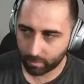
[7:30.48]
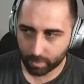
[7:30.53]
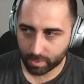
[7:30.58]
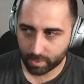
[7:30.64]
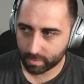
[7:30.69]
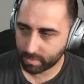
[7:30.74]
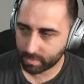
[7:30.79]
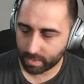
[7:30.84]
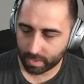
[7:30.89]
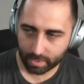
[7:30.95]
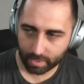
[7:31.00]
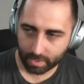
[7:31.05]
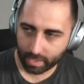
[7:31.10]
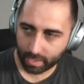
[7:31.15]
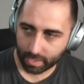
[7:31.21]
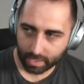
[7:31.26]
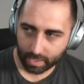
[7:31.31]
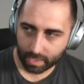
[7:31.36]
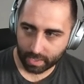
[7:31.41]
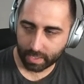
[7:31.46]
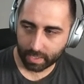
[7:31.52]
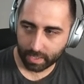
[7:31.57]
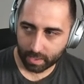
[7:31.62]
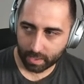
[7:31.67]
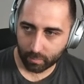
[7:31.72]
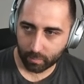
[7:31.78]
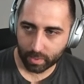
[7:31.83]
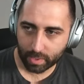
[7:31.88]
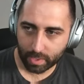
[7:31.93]
well said. Yeah, I
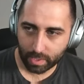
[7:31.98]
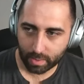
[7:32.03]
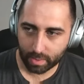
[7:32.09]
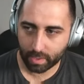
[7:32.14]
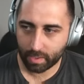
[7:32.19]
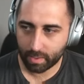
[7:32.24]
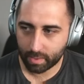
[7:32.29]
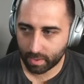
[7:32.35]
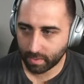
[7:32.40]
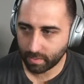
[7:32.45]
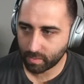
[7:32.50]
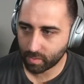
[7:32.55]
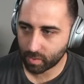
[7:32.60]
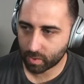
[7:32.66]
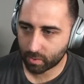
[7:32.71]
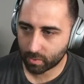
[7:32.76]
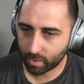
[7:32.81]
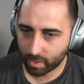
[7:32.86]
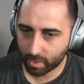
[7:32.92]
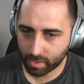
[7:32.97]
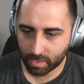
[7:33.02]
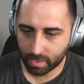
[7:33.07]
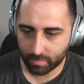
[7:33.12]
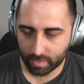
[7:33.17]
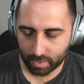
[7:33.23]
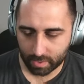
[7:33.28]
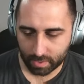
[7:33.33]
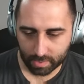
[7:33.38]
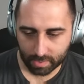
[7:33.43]
really think that's the crux of
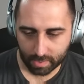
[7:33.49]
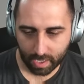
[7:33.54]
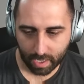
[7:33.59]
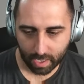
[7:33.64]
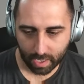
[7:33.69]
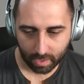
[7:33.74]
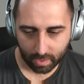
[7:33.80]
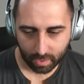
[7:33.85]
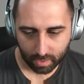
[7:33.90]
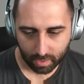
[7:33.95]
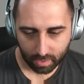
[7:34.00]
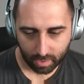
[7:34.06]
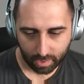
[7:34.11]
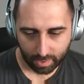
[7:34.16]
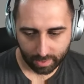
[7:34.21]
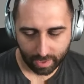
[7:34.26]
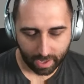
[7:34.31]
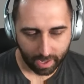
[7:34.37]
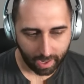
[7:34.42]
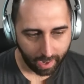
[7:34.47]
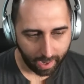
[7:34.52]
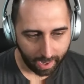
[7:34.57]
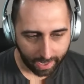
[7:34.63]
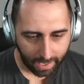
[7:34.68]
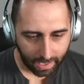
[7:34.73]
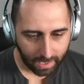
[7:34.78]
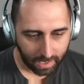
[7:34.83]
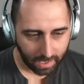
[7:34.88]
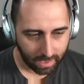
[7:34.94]
it, is that
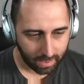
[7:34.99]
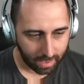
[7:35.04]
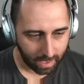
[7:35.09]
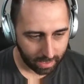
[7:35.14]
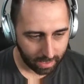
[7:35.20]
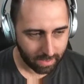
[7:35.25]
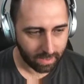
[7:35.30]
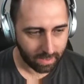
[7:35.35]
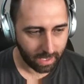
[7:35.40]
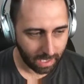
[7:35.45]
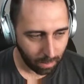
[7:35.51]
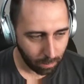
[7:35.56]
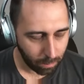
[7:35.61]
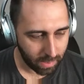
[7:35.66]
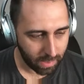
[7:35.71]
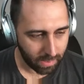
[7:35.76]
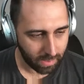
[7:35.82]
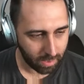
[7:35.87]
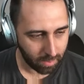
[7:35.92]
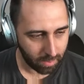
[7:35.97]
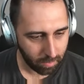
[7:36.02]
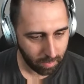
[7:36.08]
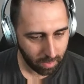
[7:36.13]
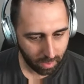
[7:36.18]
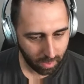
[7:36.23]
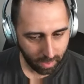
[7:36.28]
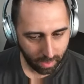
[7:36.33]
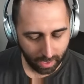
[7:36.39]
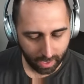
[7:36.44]
hiding, that escapism.
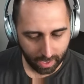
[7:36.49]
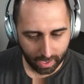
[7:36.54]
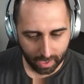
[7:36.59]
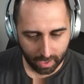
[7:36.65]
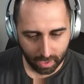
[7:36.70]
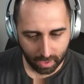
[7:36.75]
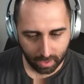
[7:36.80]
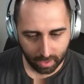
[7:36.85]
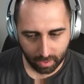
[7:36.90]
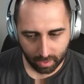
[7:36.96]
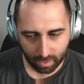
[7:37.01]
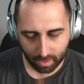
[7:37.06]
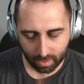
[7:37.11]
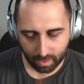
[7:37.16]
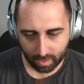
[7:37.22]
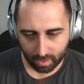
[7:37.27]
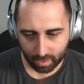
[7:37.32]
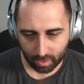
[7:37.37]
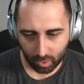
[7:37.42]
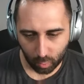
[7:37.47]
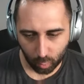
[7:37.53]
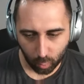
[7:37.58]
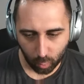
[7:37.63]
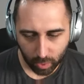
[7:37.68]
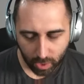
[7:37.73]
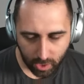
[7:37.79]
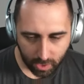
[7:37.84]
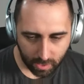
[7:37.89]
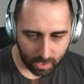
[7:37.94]
And
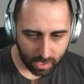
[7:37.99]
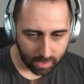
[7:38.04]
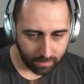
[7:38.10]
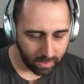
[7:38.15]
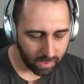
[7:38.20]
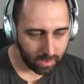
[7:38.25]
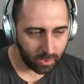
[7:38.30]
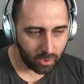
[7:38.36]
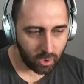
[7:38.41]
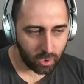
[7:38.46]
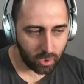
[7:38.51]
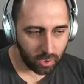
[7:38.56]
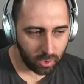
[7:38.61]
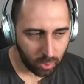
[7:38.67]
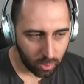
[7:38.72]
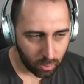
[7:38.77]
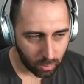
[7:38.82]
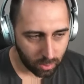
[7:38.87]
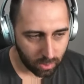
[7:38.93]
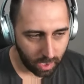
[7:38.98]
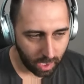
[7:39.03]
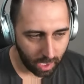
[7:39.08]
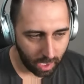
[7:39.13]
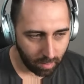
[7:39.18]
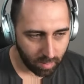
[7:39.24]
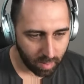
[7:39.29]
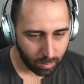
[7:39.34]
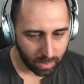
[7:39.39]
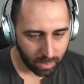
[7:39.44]
we just live in such unusual
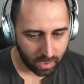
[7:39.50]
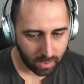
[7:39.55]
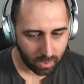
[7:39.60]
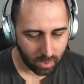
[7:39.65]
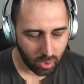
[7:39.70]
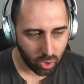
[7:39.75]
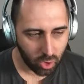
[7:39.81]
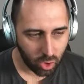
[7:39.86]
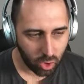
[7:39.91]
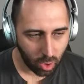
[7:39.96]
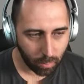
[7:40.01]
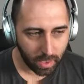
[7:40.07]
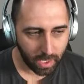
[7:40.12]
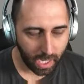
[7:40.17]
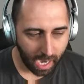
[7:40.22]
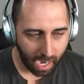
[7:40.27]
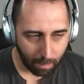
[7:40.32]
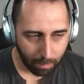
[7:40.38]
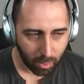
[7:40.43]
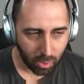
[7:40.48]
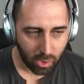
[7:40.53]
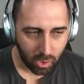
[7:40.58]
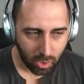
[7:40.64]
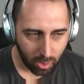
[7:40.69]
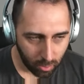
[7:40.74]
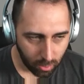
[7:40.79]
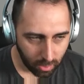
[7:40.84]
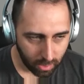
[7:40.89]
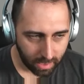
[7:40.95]
times because there's so many
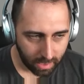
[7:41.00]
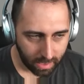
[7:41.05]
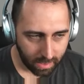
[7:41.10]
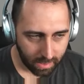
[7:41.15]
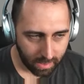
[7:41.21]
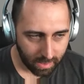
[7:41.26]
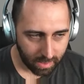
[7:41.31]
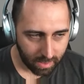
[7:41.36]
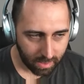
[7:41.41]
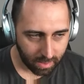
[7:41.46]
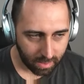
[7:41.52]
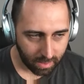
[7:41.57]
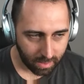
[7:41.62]
opportunities